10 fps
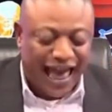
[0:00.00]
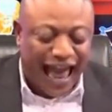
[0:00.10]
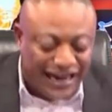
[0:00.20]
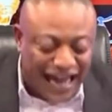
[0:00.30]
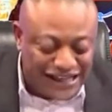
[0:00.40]

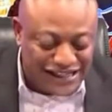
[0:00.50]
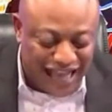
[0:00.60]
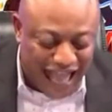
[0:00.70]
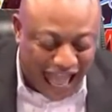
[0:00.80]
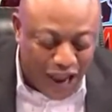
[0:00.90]
alias
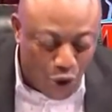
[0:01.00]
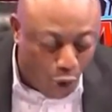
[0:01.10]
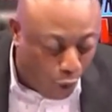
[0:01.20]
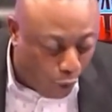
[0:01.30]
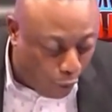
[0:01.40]

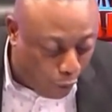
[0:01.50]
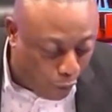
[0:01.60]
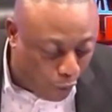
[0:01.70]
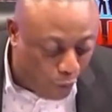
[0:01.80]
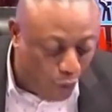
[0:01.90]

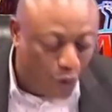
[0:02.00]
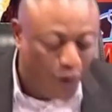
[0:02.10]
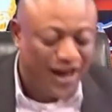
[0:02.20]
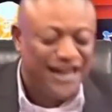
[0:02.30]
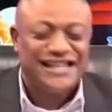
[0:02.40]
ayo
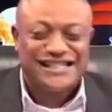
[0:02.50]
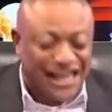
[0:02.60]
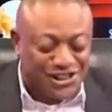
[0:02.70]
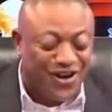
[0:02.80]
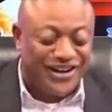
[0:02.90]

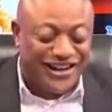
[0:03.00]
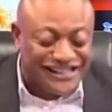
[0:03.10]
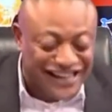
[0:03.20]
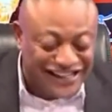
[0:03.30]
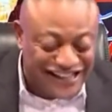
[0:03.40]
Sexton
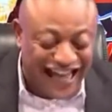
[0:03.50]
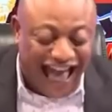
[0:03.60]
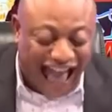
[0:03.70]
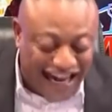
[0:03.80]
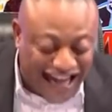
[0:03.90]
Christians
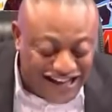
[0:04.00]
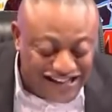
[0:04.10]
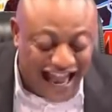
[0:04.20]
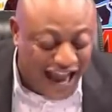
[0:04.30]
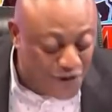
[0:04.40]

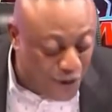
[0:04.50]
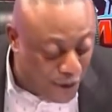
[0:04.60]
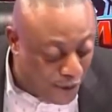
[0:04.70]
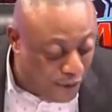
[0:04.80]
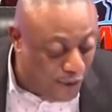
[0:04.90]
alias ayo
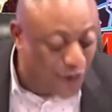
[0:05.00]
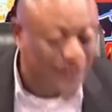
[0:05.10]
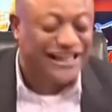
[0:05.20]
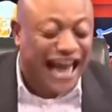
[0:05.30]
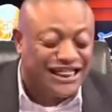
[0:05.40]

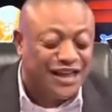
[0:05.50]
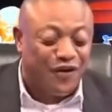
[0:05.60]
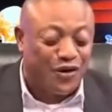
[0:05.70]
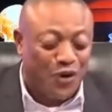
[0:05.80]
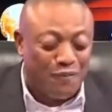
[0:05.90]

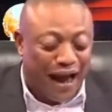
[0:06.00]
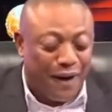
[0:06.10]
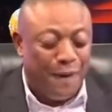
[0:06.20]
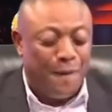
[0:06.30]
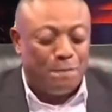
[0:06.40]
13th
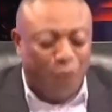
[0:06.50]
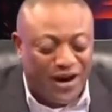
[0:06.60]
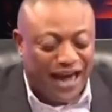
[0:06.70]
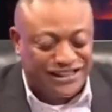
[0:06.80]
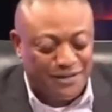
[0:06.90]
October
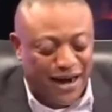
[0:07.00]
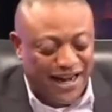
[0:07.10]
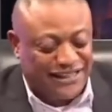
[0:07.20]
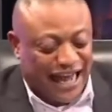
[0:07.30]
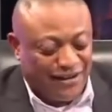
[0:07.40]
production
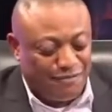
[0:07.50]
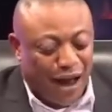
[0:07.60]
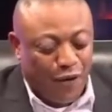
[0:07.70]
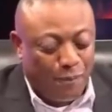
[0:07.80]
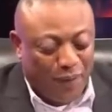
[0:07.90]
manager
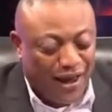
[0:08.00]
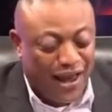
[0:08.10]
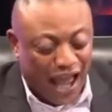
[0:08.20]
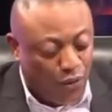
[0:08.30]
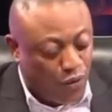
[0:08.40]
ba kope
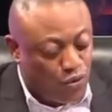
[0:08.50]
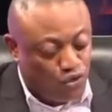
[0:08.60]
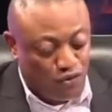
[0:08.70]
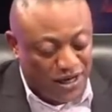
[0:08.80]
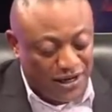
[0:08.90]

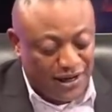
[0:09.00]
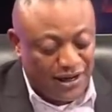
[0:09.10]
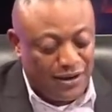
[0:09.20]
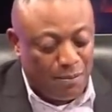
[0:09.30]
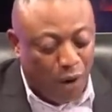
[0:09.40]
want to me
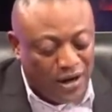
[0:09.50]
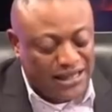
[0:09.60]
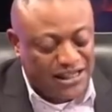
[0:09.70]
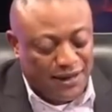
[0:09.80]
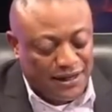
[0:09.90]

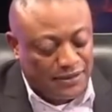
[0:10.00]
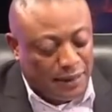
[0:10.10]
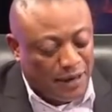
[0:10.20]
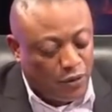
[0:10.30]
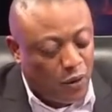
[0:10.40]
production
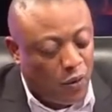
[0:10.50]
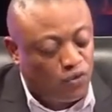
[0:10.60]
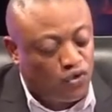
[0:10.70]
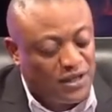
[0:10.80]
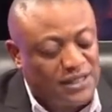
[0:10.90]
manager
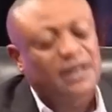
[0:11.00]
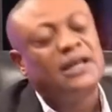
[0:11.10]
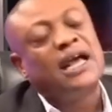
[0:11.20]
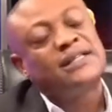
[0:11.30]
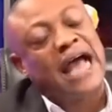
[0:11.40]
want to me
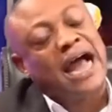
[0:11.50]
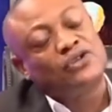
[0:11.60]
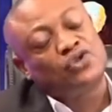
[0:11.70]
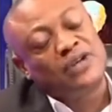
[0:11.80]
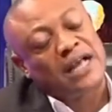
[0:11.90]

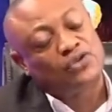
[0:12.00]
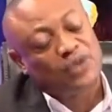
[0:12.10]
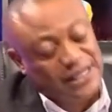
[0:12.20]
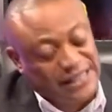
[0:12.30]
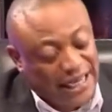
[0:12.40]
sa so na
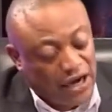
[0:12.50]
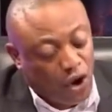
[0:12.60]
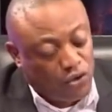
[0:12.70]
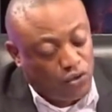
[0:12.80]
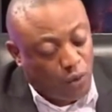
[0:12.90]
to the 2nd
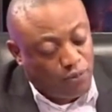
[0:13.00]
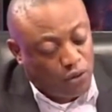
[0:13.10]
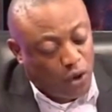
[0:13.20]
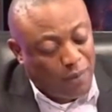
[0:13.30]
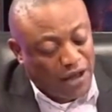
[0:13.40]

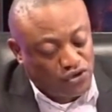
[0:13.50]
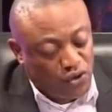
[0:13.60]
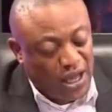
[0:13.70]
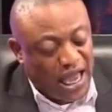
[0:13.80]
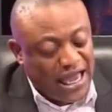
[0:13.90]
October so